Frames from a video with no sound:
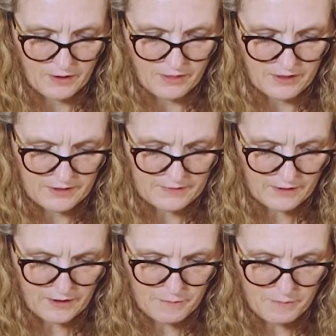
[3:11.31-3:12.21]
These
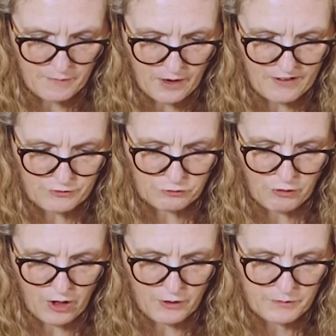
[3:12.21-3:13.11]
I've
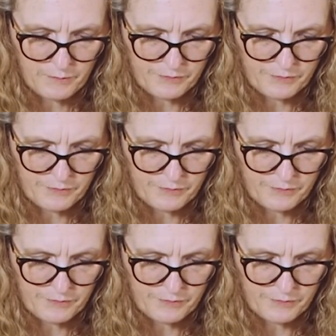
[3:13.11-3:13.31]
grown,